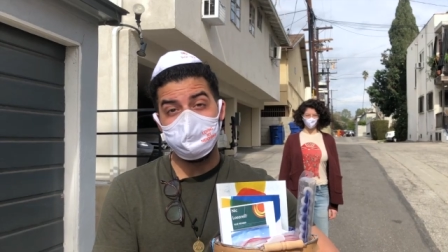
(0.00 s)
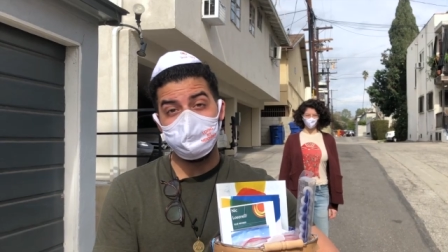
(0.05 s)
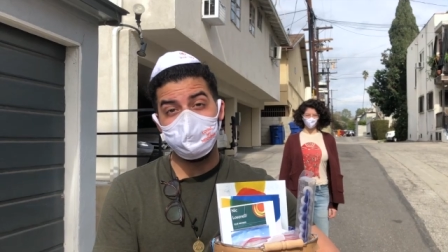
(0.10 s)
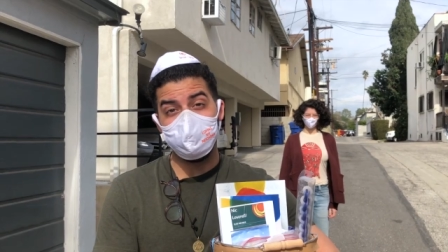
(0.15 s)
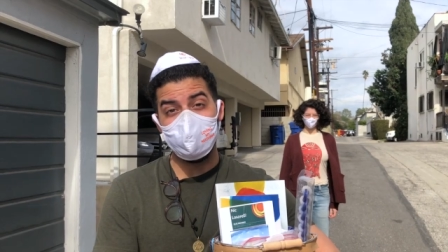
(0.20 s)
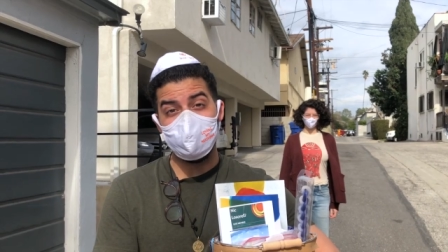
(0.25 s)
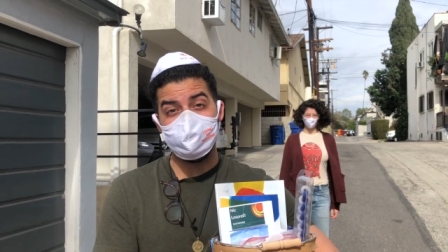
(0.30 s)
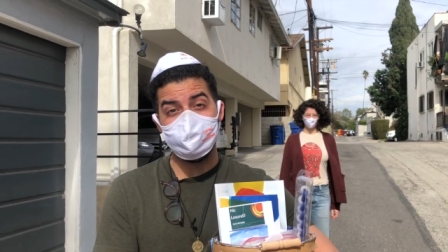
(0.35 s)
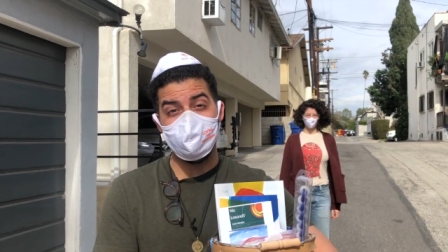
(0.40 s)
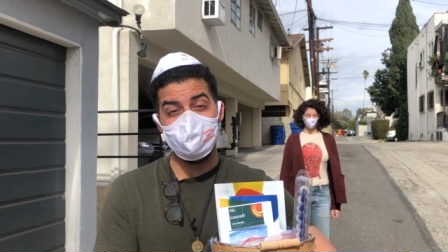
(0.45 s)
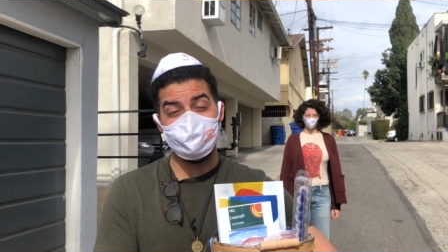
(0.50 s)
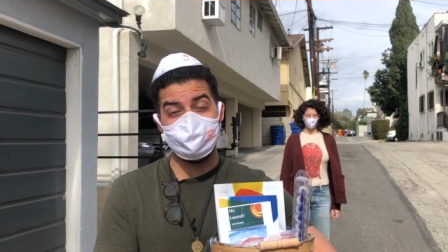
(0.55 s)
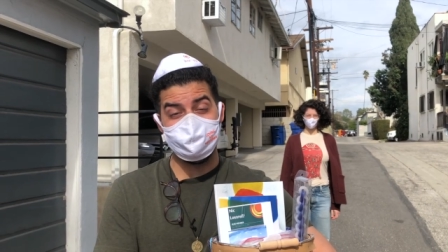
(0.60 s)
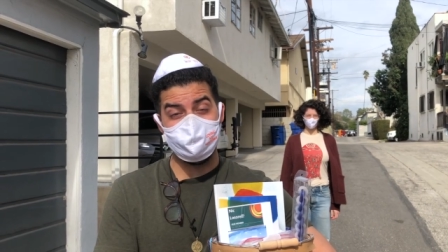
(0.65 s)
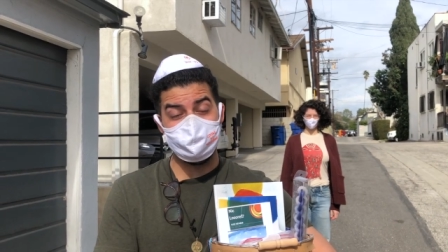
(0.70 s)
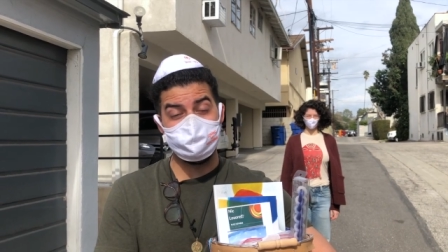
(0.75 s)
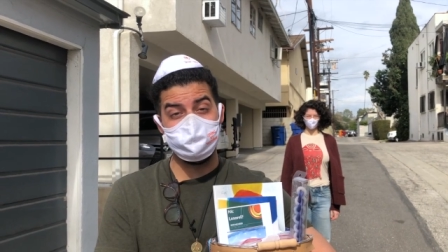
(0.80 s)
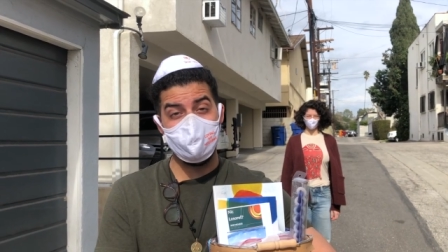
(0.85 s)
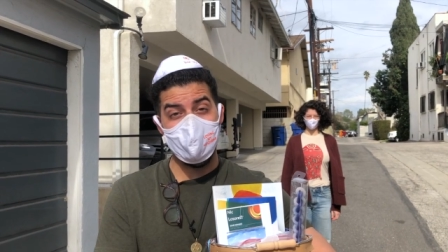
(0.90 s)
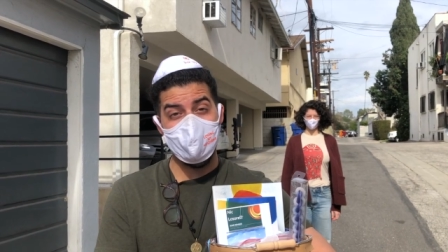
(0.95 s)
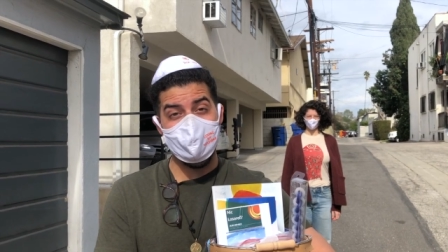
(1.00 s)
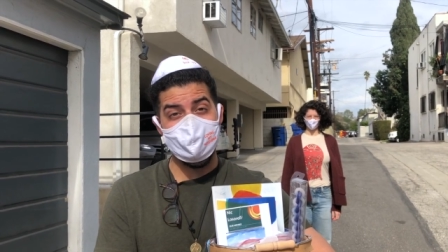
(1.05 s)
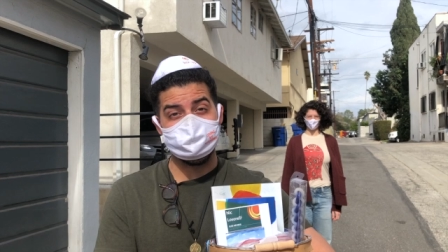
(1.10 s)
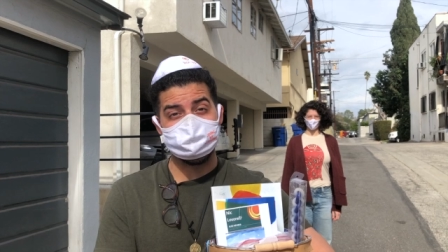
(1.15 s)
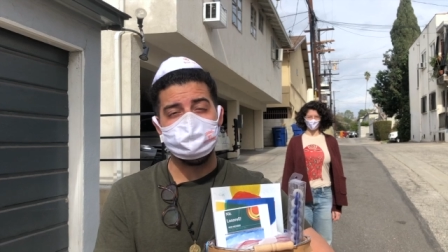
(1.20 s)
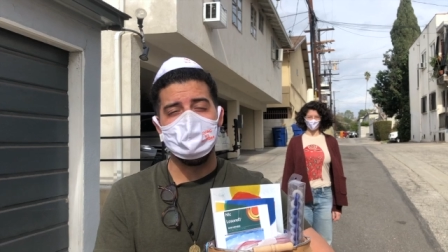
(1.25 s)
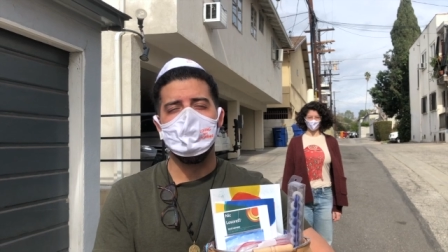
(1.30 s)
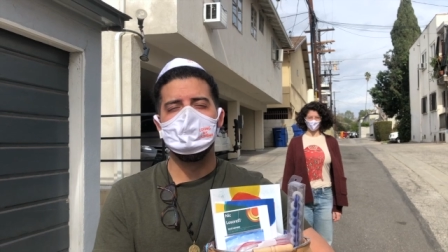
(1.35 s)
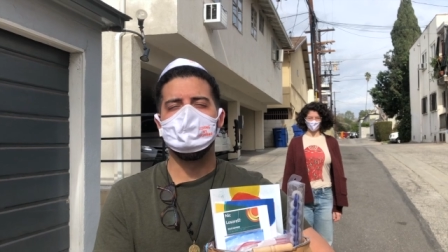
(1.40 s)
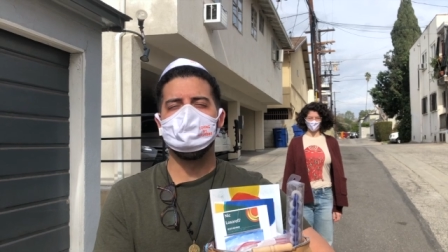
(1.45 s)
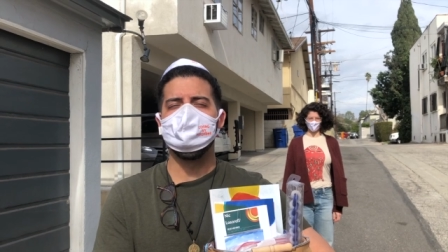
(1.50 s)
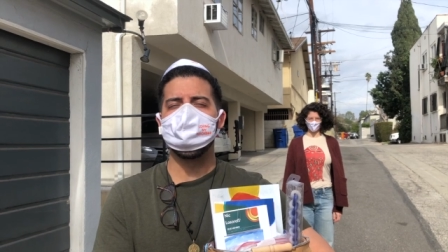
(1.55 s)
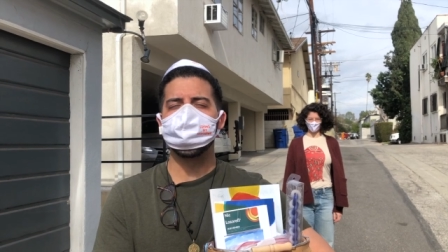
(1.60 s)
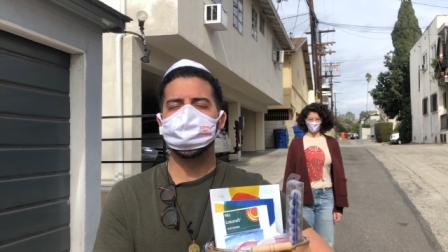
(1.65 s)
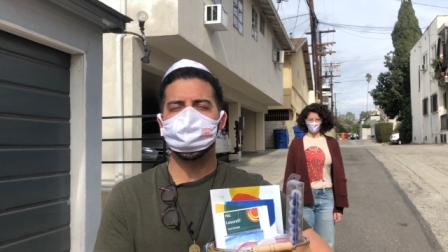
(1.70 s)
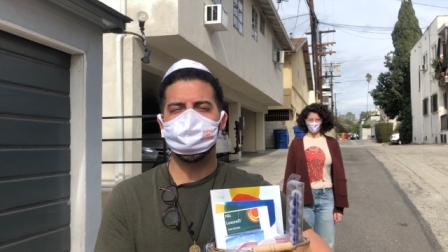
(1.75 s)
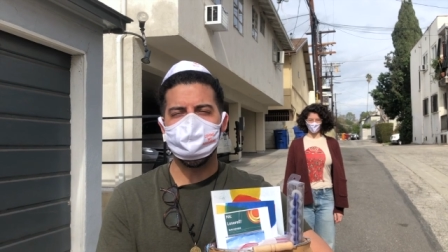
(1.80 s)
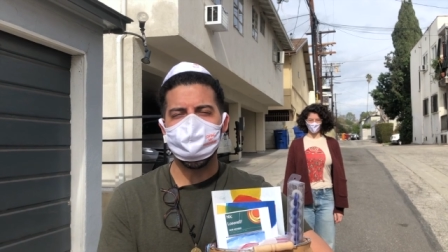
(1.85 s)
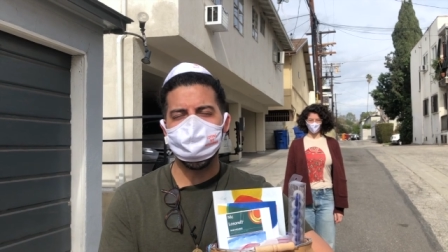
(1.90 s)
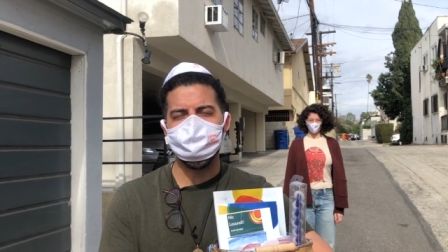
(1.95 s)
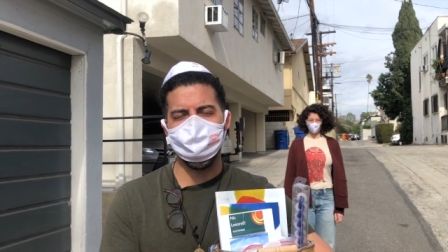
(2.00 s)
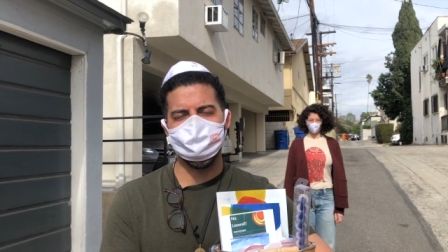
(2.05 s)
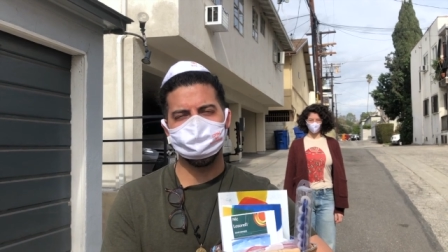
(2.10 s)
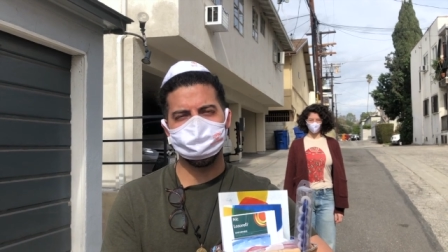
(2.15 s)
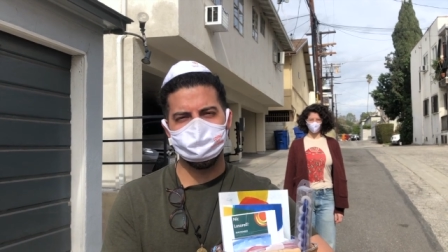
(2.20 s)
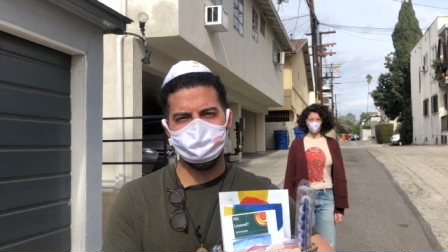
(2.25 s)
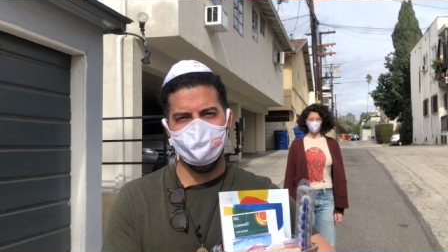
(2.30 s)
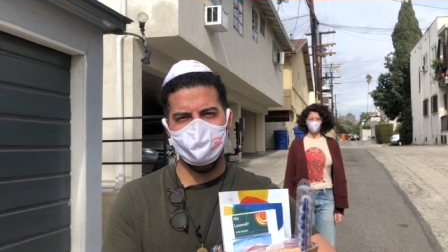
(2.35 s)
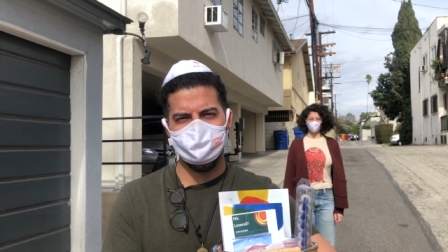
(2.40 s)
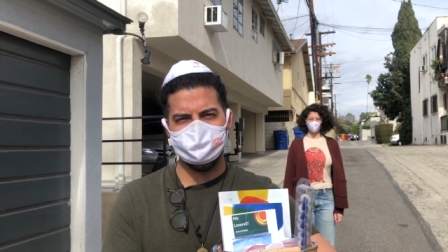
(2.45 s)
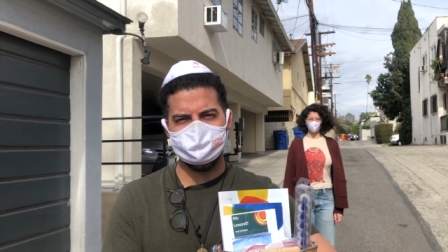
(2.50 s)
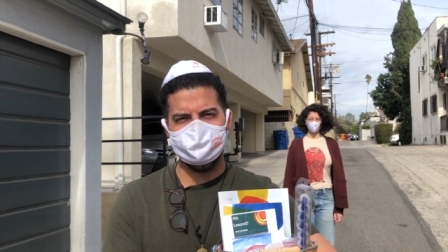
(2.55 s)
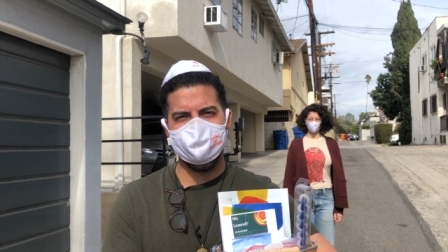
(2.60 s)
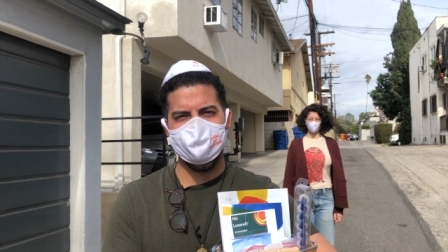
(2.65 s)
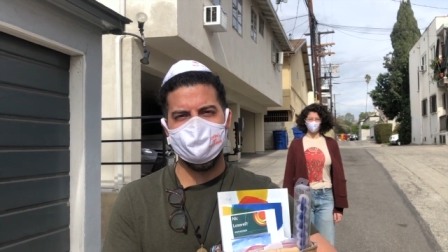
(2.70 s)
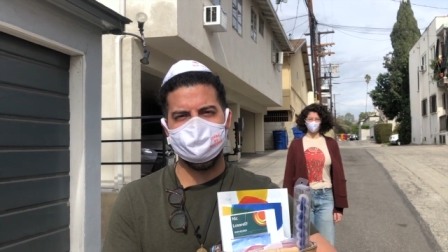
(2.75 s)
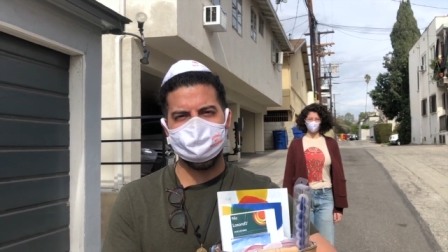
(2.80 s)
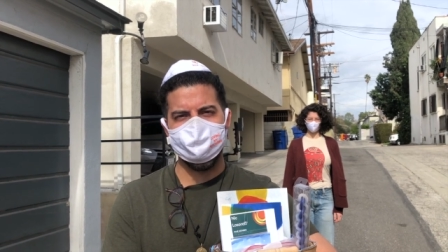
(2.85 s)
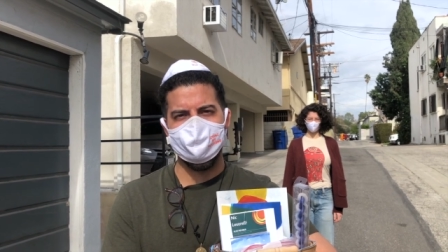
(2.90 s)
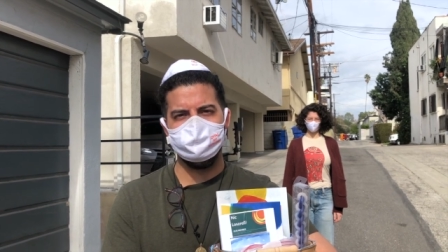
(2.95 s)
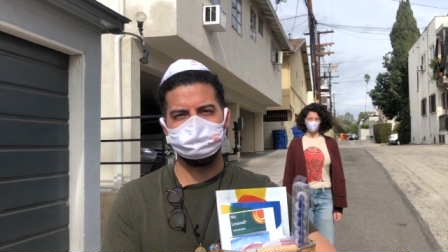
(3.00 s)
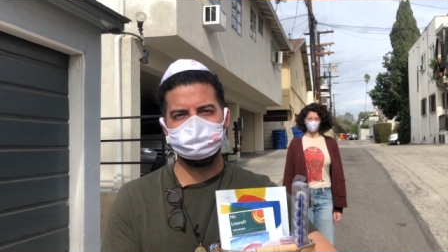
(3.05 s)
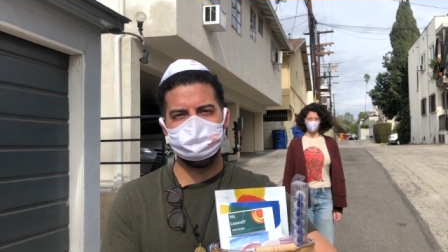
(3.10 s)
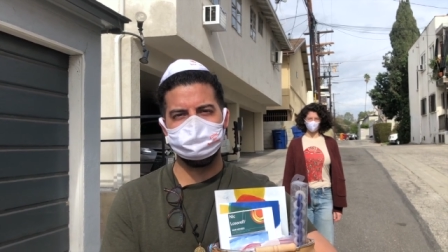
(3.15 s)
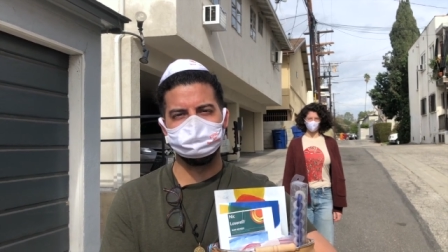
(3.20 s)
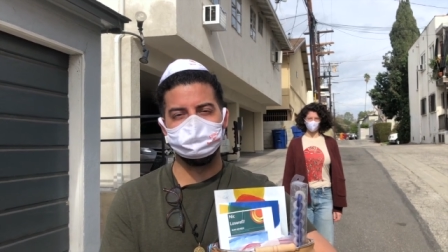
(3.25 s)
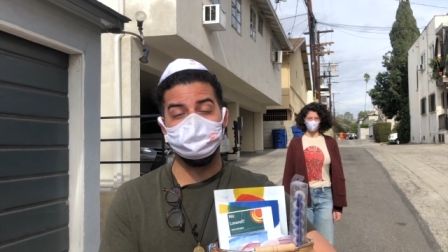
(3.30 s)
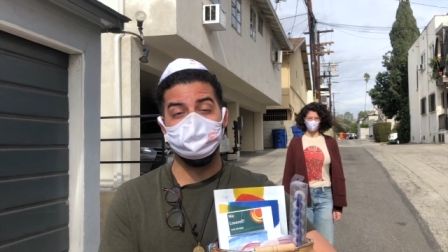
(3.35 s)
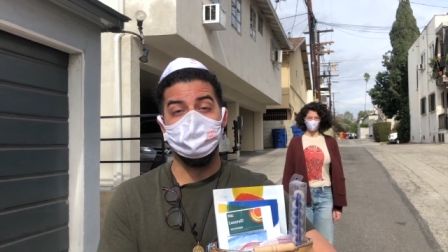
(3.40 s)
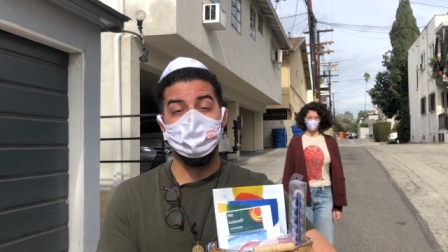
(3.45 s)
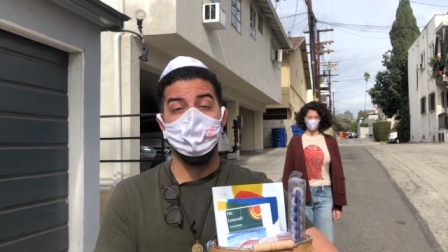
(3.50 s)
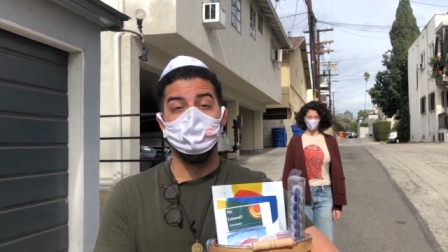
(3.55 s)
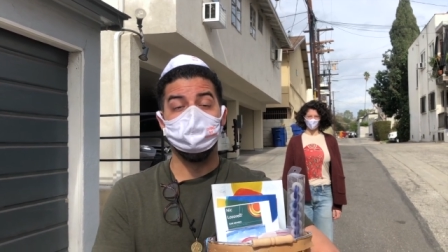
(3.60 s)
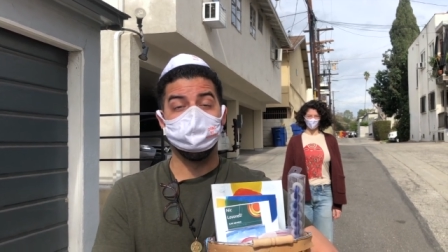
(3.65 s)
need the full service experience, but I sure miss throwing candy at people.